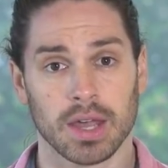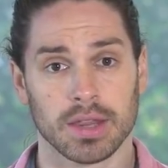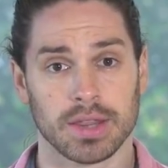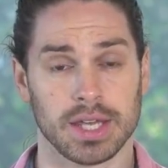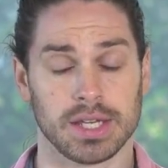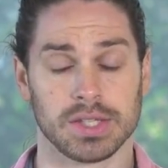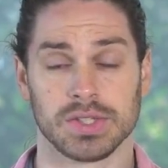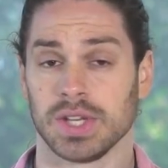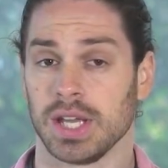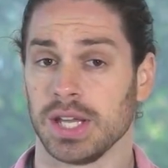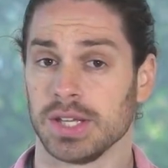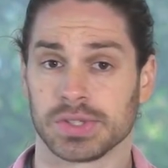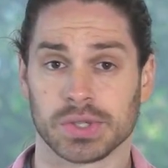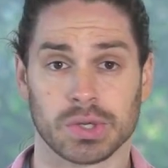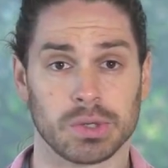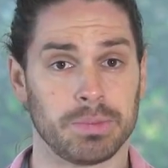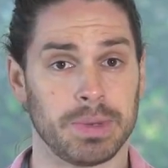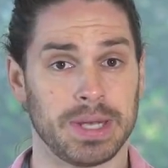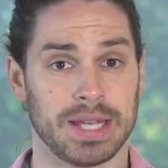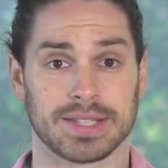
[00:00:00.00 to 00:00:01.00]
These needs
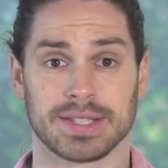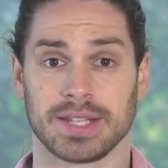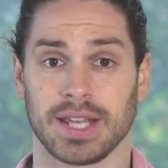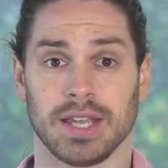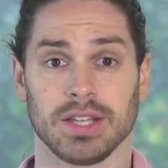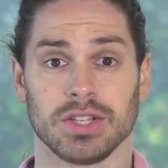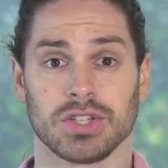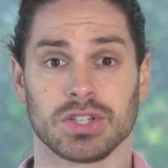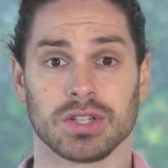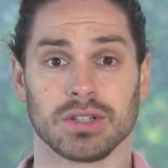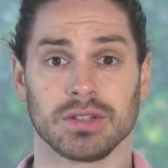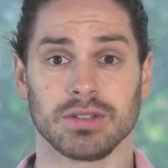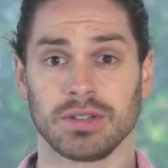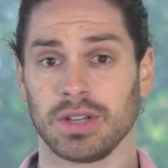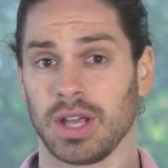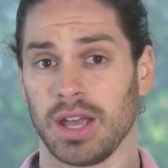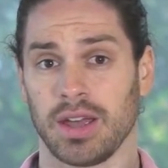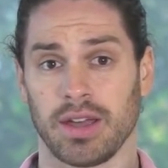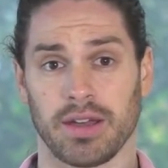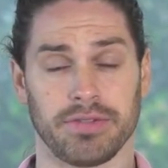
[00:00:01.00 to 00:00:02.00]
could be attention,
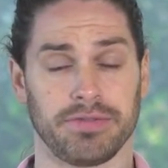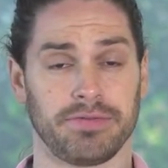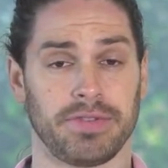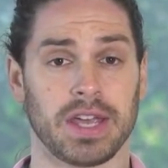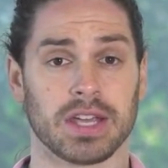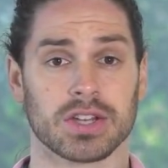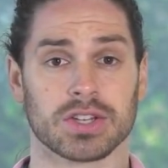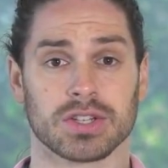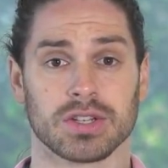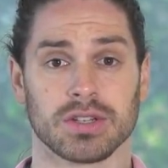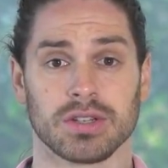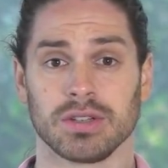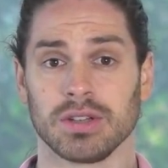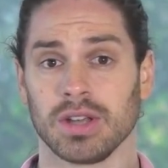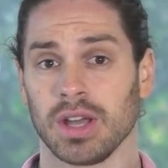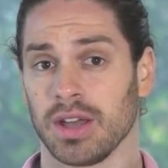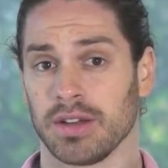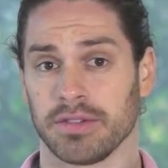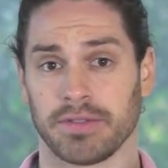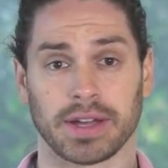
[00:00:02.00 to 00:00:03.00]
affection,
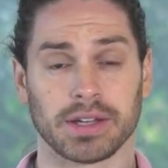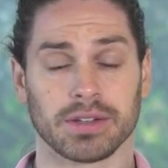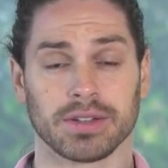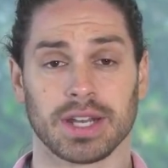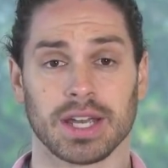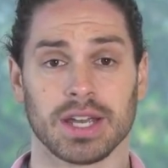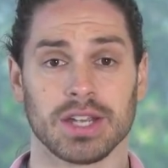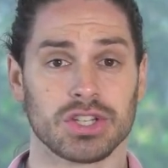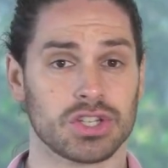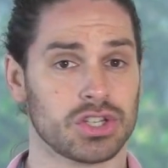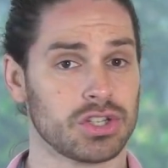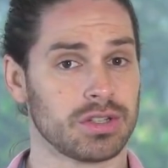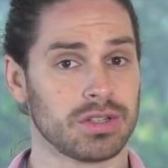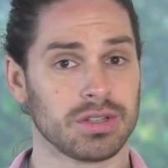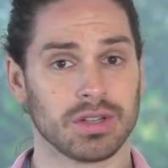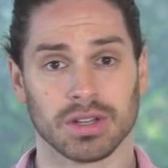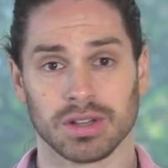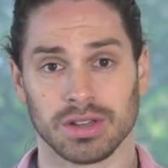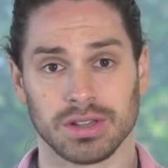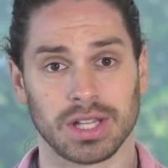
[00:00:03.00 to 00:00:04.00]

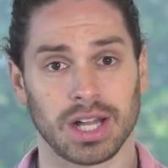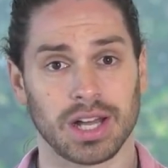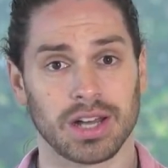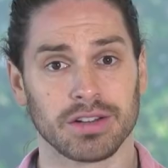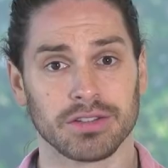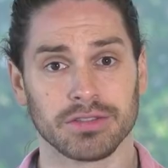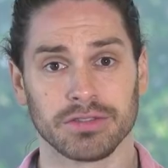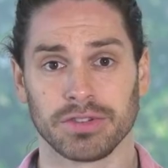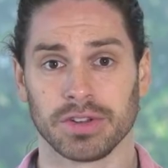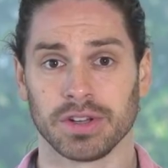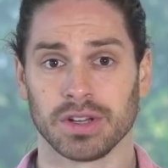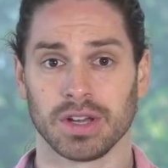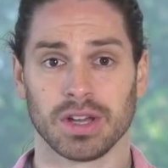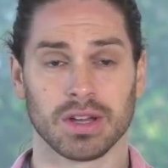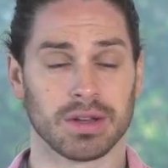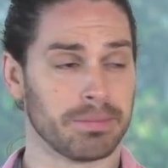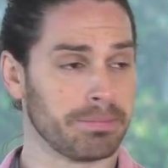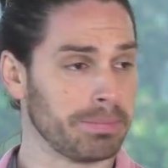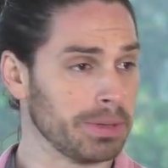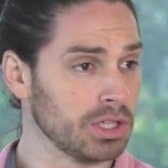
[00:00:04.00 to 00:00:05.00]
validation, love,
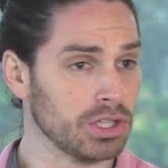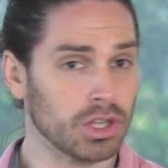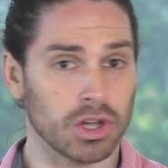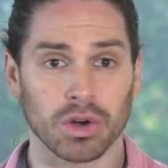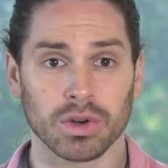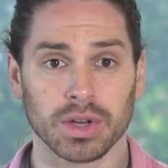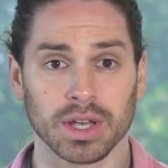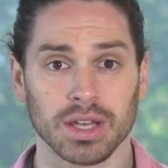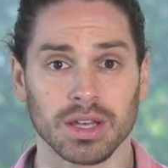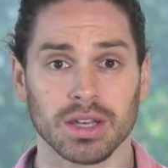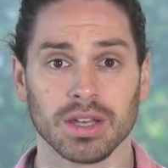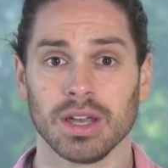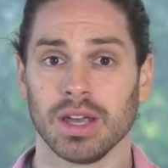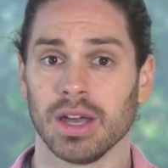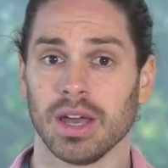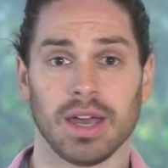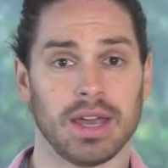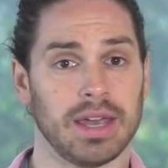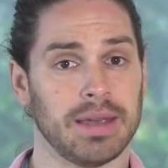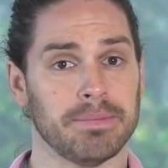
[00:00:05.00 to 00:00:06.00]
belonging,
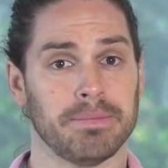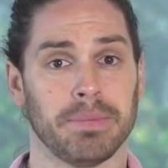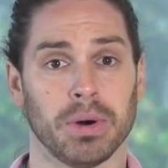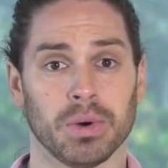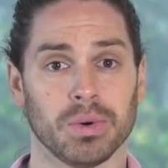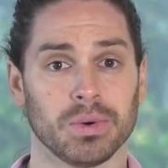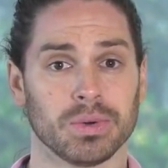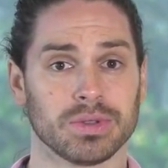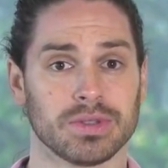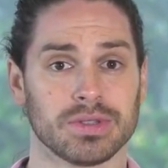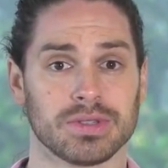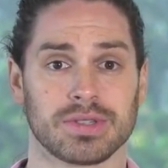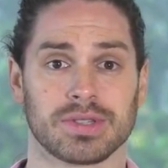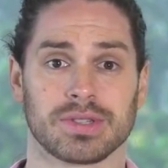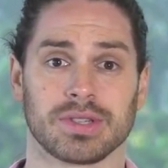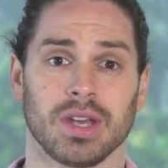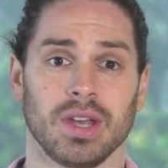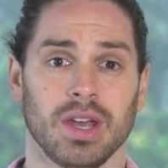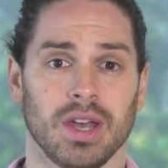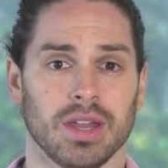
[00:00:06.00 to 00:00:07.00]

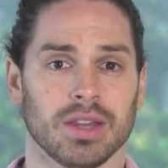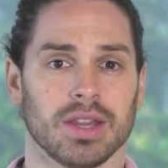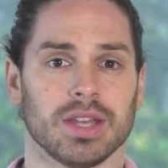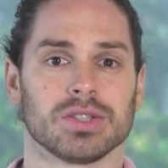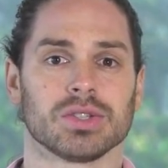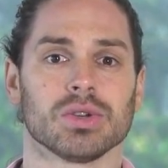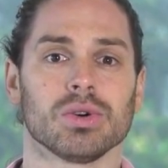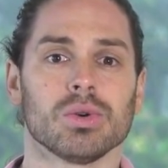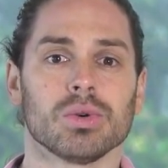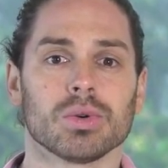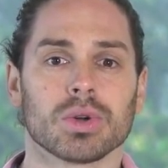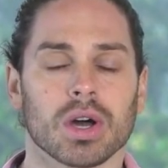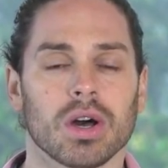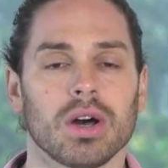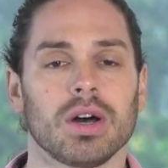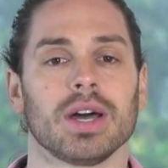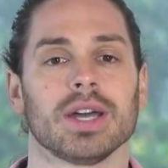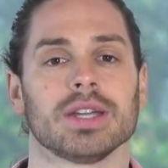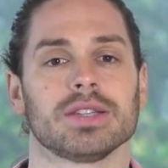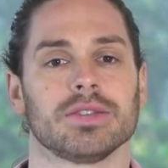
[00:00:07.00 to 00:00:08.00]
importance. There's all
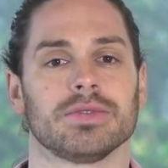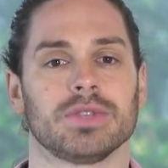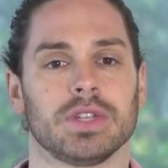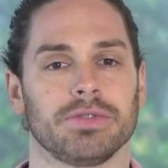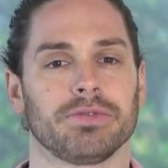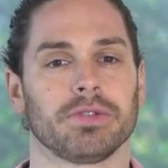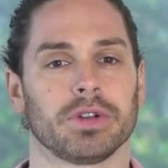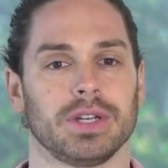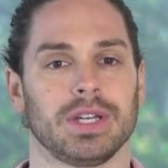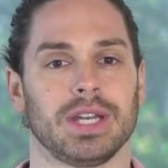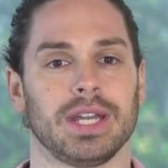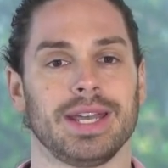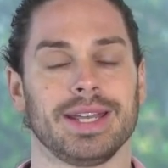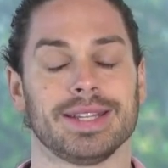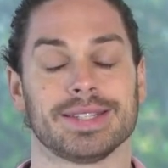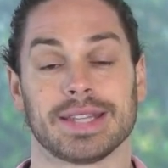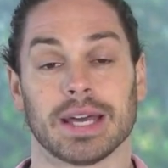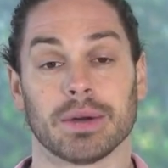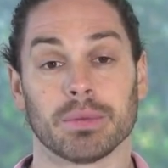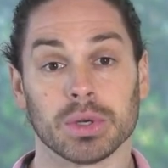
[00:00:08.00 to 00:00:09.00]
kinds of different
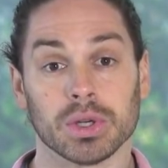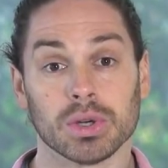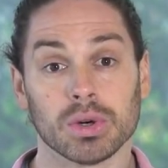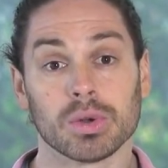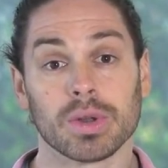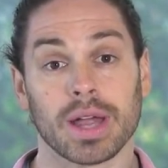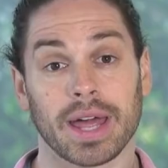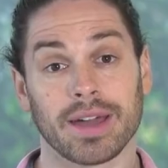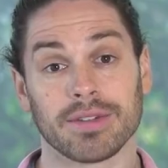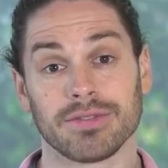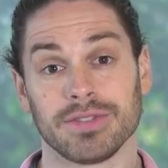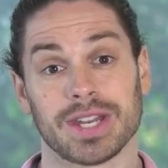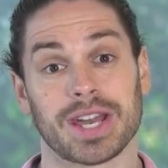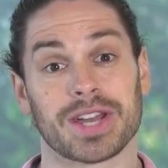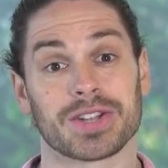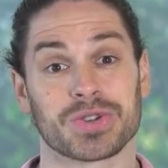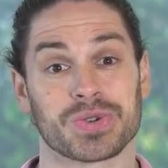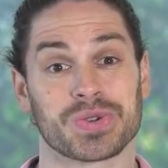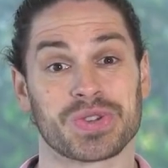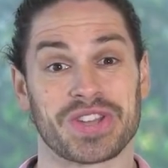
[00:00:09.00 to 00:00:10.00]
needs that we all have
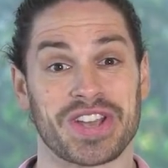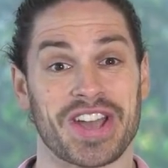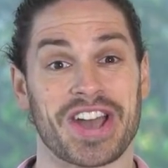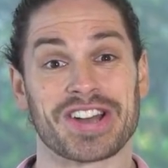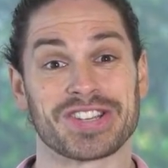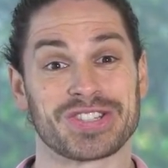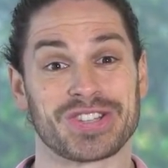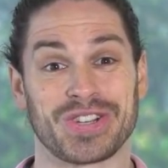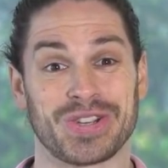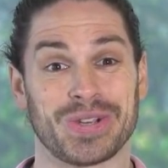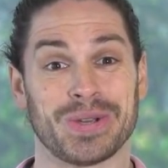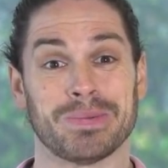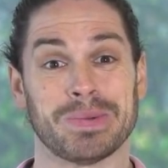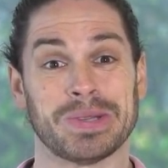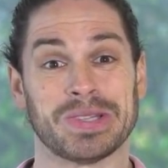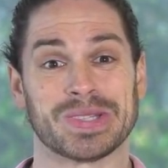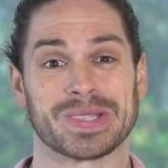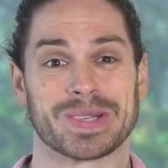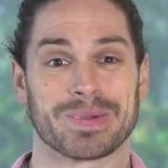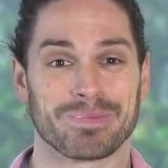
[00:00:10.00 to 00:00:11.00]
naturally as
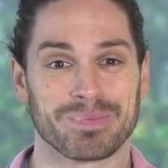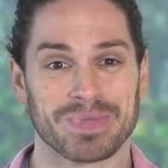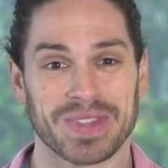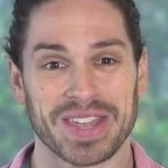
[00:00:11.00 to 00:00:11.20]
humans.